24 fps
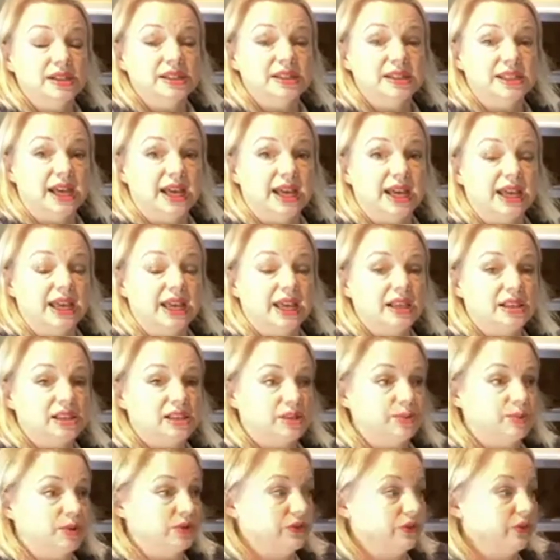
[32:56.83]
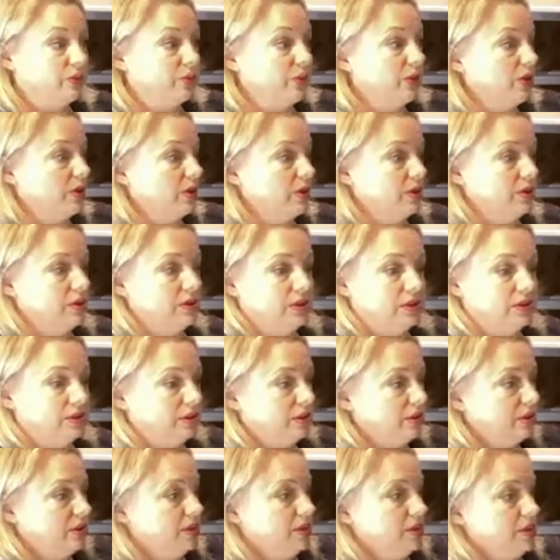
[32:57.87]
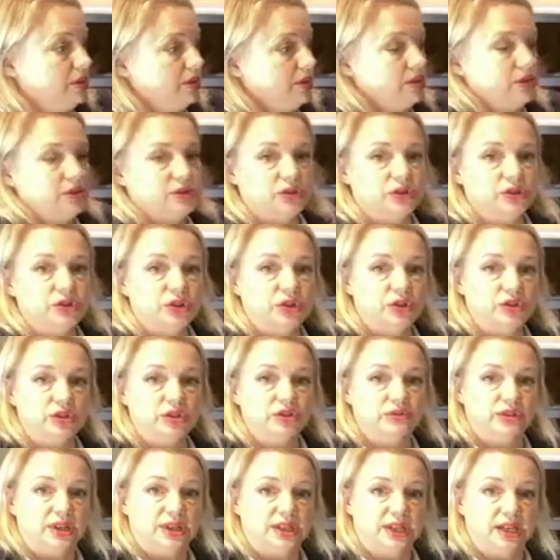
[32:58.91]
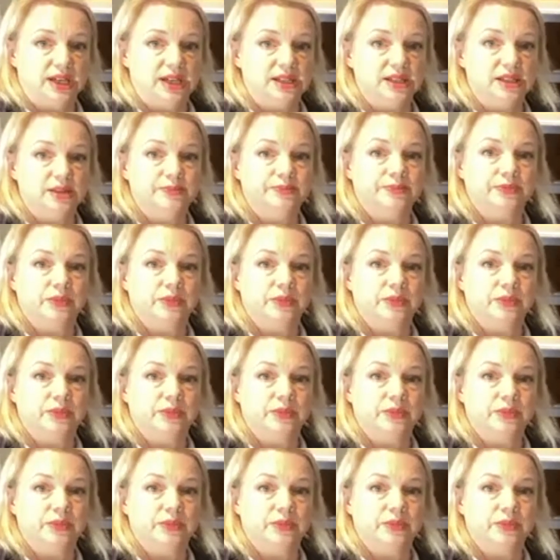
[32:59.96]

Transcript: day and some of them are sort of 2 to 3 days.